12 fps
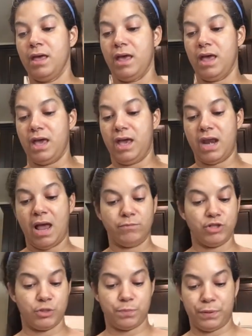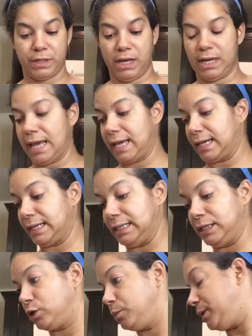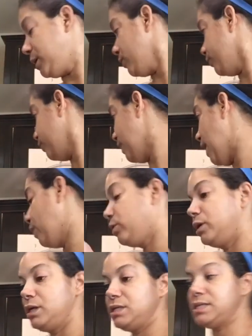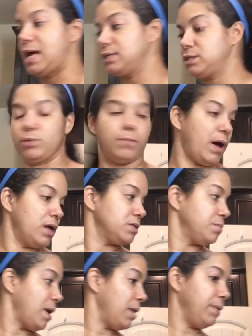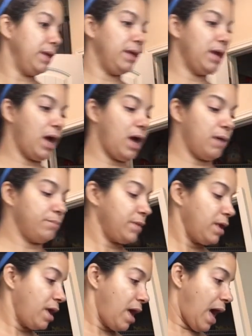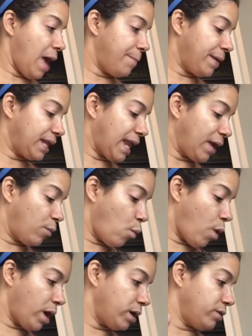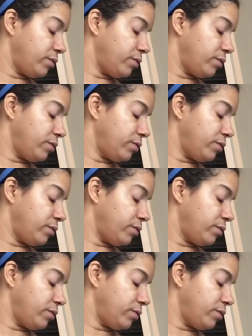and I'm just putting like a little bit of flour. It's not too much. Maybe I pick like one.